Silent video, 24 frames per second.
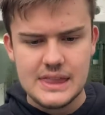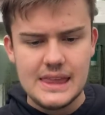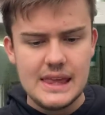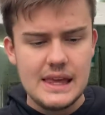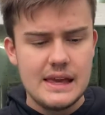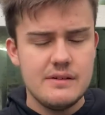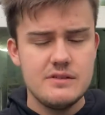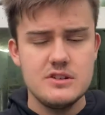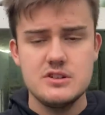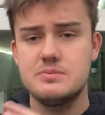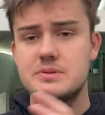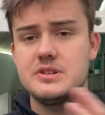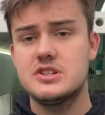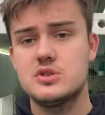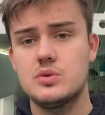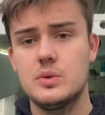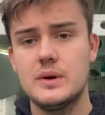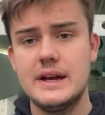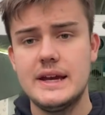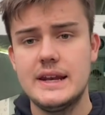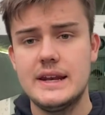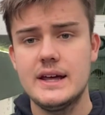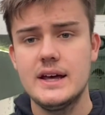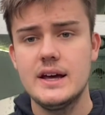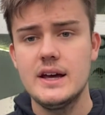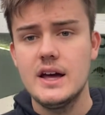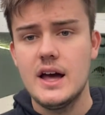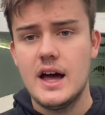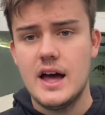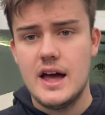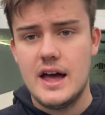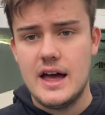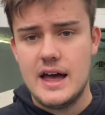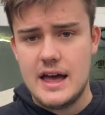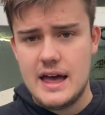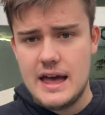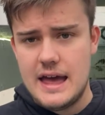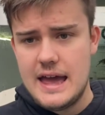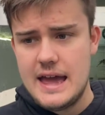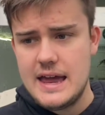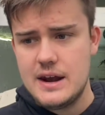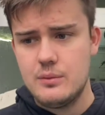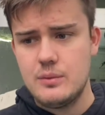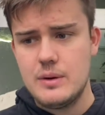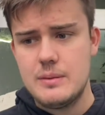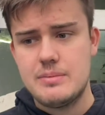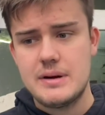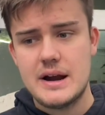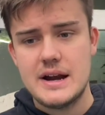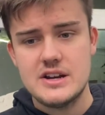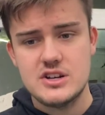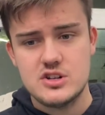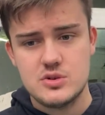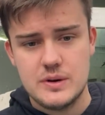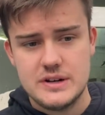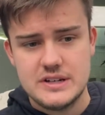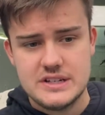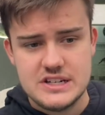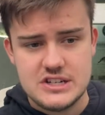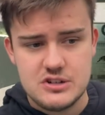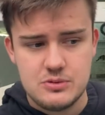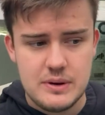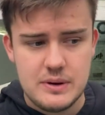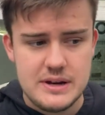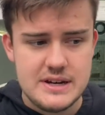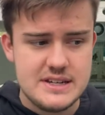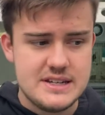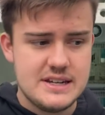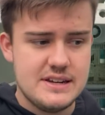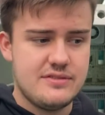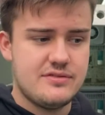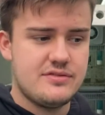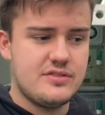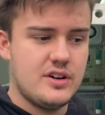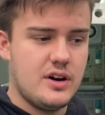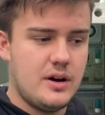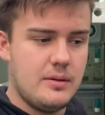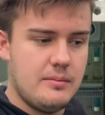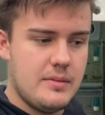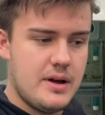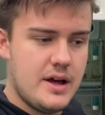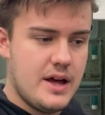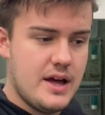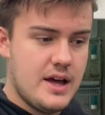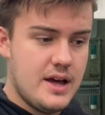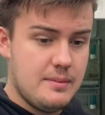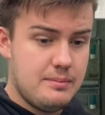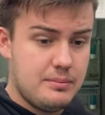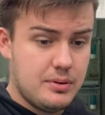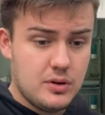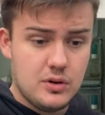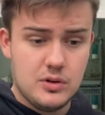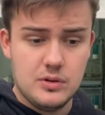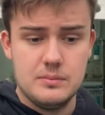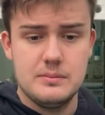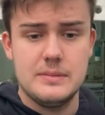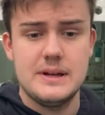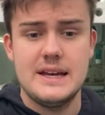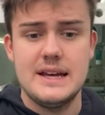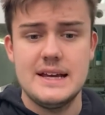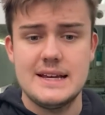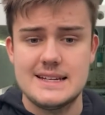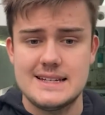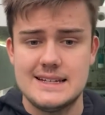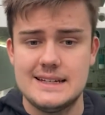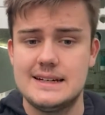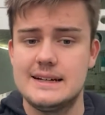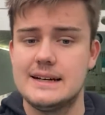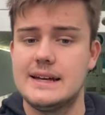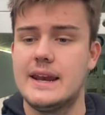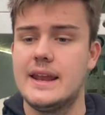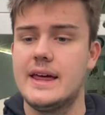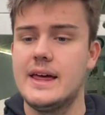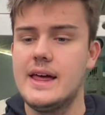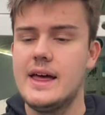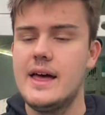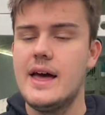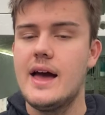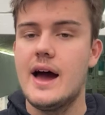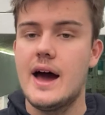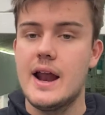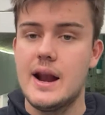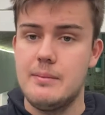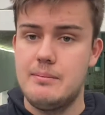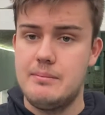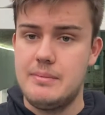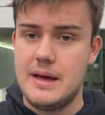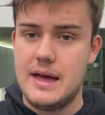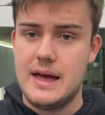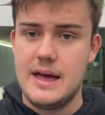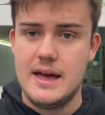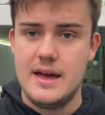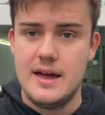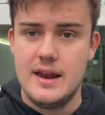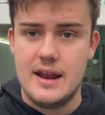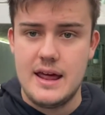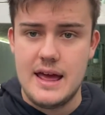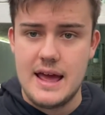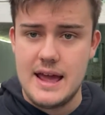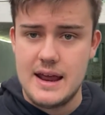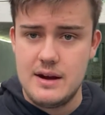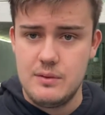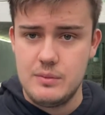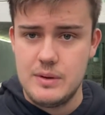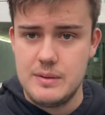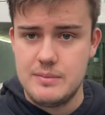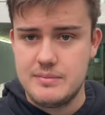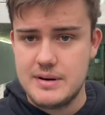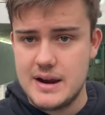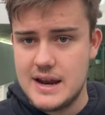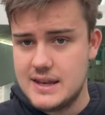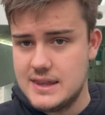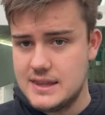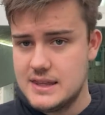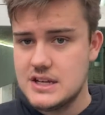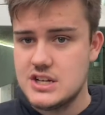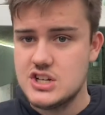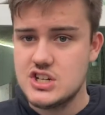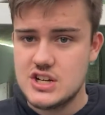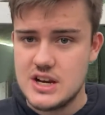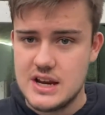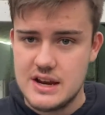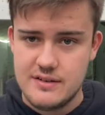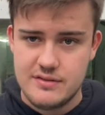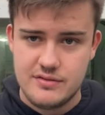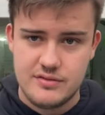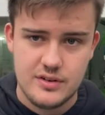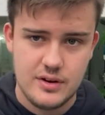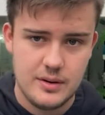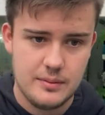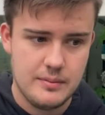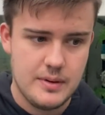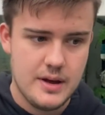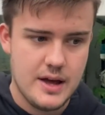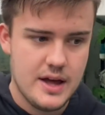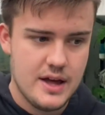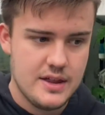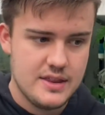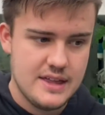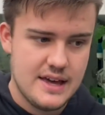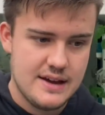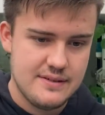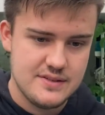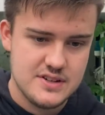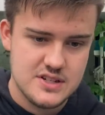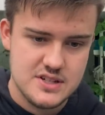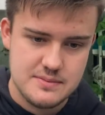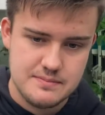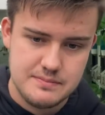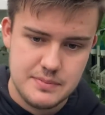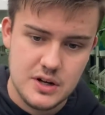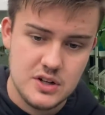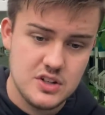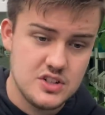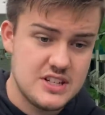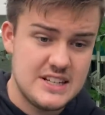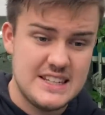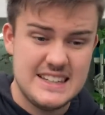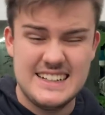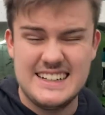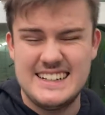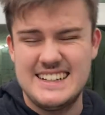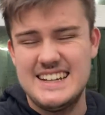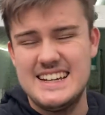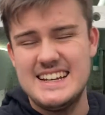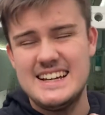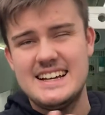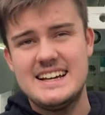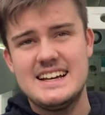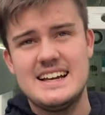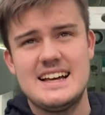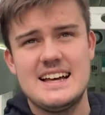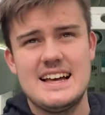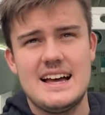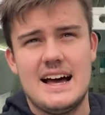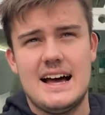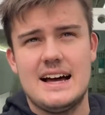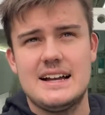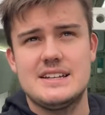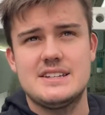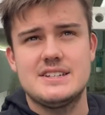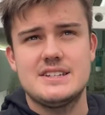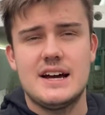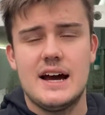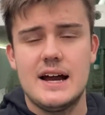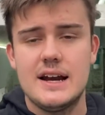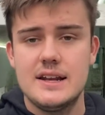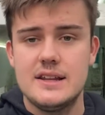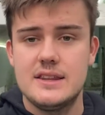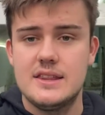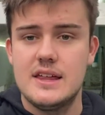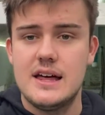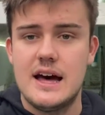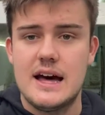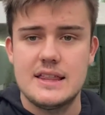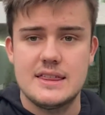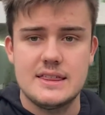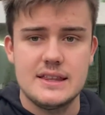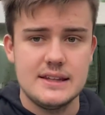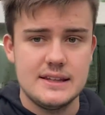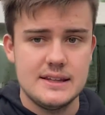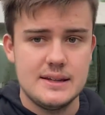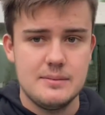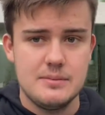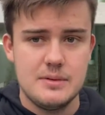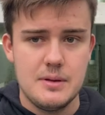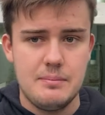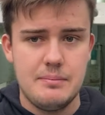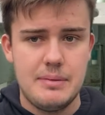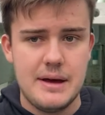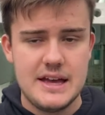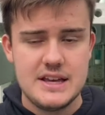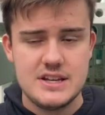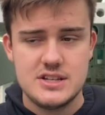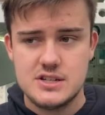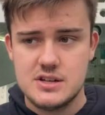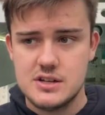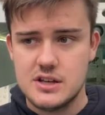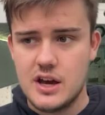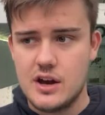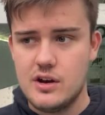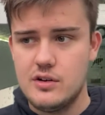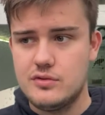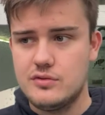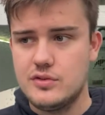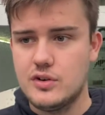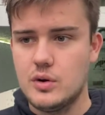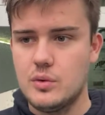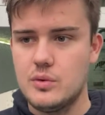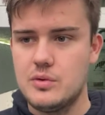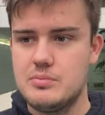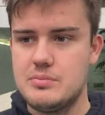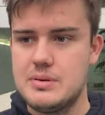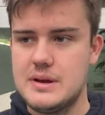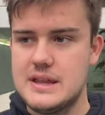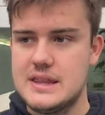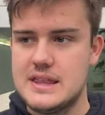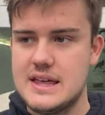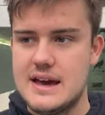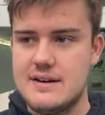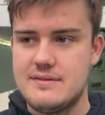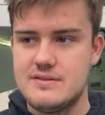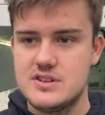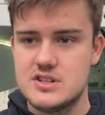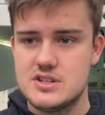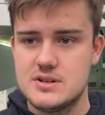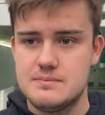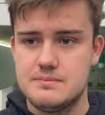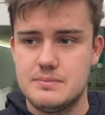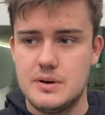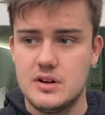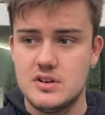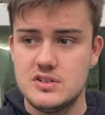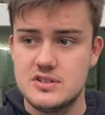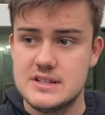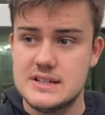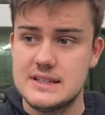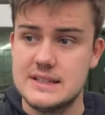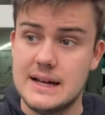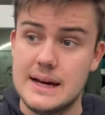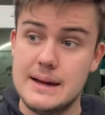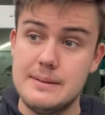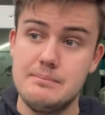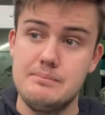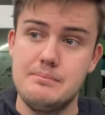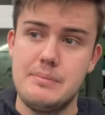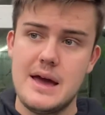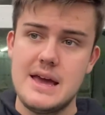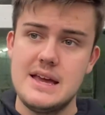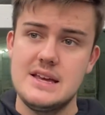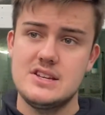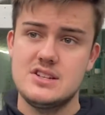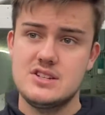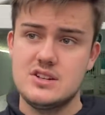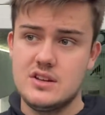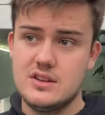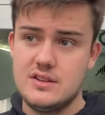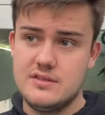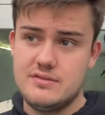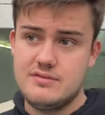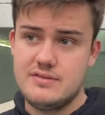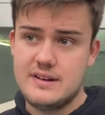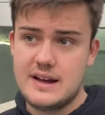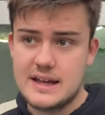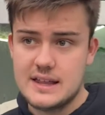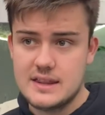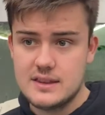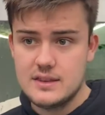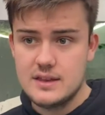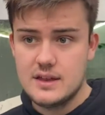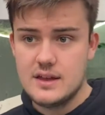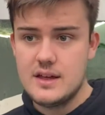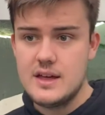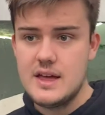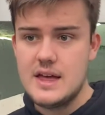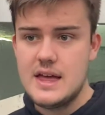it was between a hen we bred in 2020 from Paul Meek's line and a hen we bred this year from the Evans and Pontin line. I decided that I think the best to go for would be the Evans and Pontin line, based on the fact that